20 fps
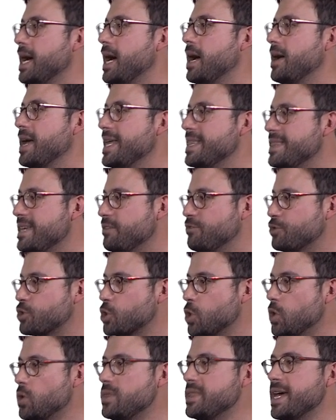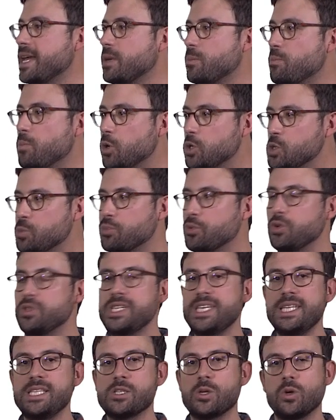Uh, and they've shown that most
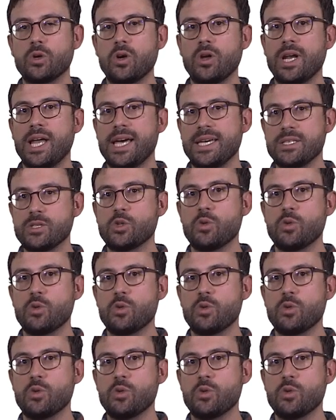proteins localize